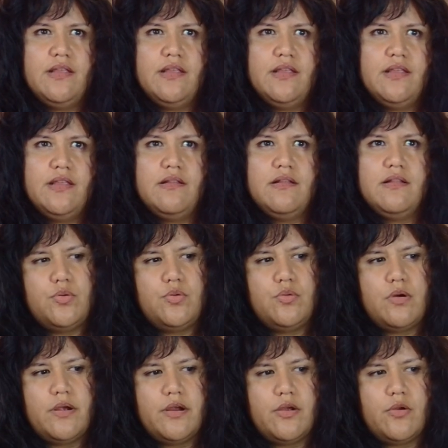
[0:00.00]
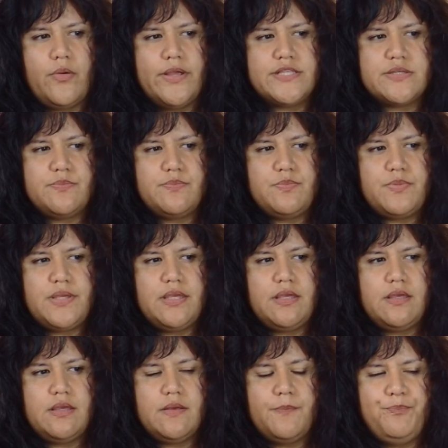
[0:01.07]
people who are going to
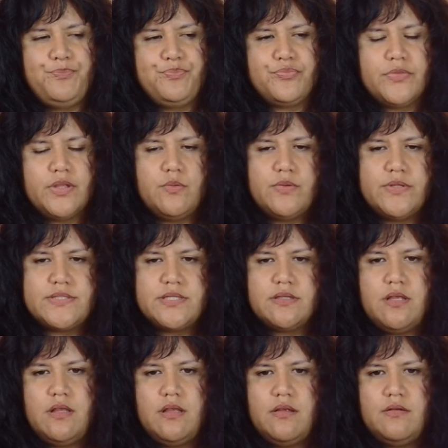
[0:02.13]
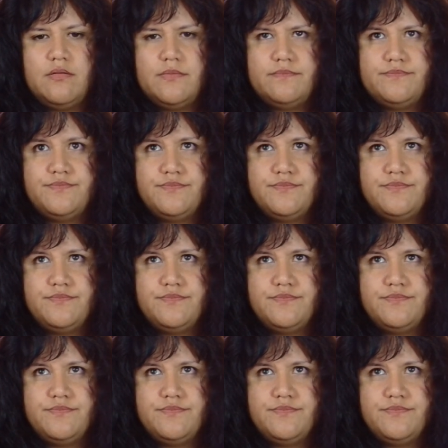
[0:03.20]
be, what's it called?